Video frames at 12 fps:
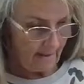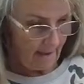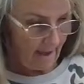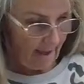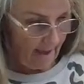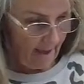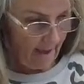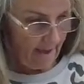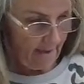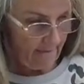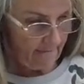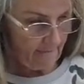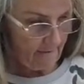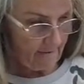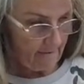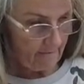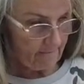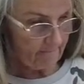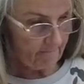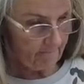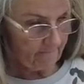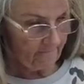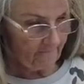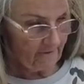I have
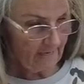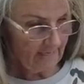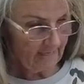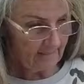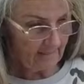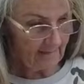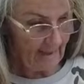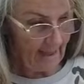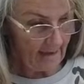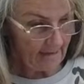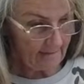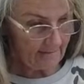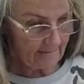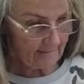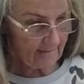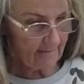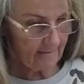friends in Dallas.